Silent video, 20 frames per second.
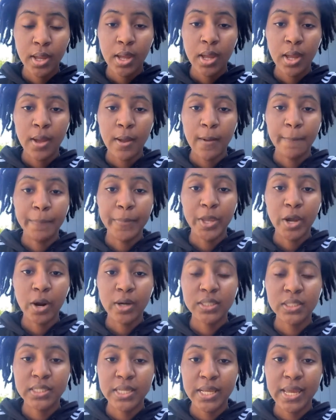they are
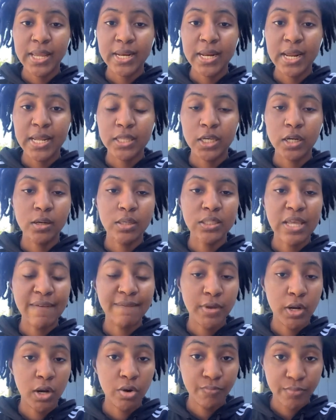saying that there is a
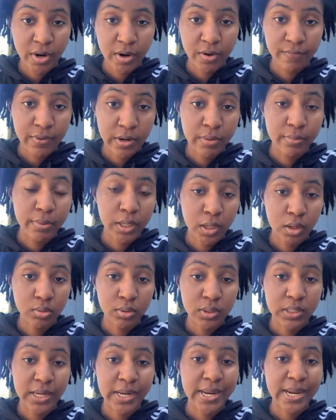very, very, very low
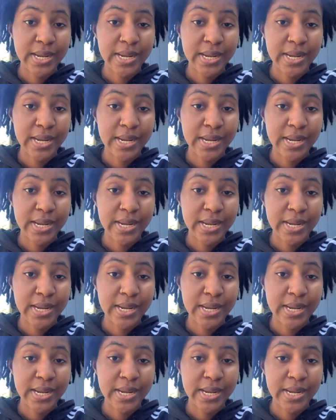chance